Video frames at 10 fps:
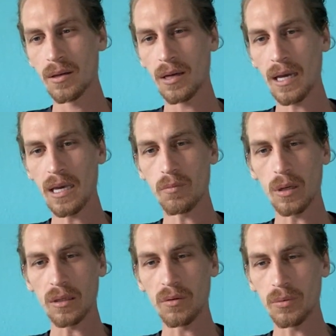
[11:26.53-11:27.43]
I have
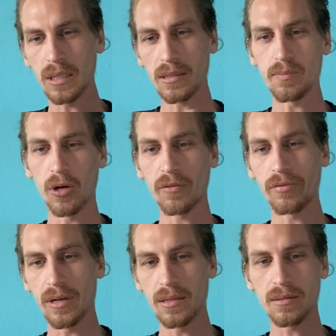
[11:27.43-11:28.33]
like really smart
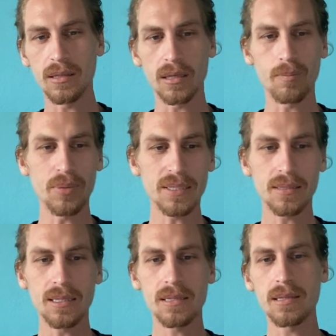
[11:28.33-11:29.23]
friends in like
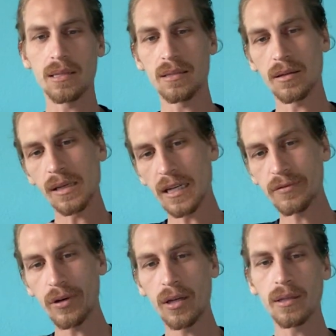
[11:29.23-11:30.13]
business, and they start hedge
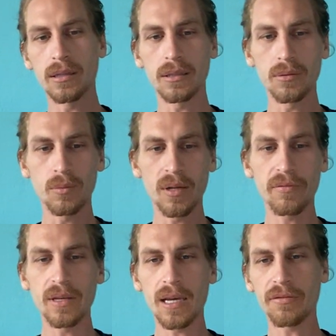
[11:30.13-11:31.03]
fund and they do one
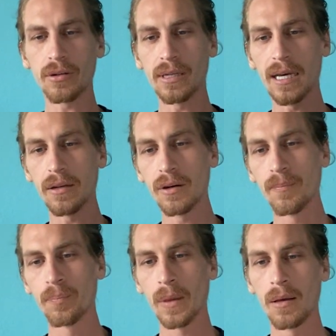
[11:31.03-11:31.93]
thing after another,
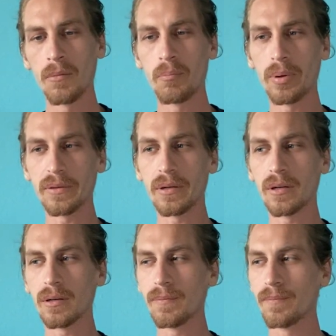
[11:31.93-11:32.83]
but
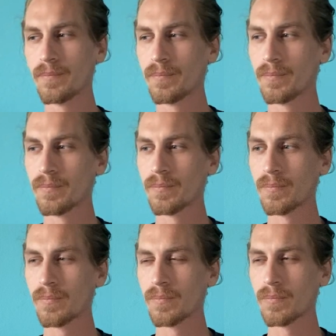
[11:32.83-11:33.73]
they're
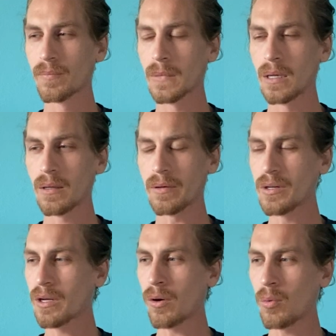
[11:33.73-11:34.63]

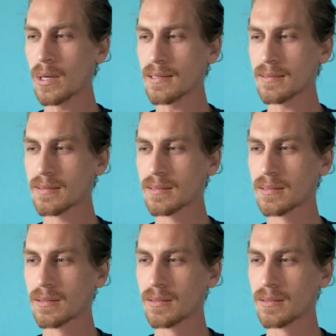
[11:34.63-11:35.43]
not always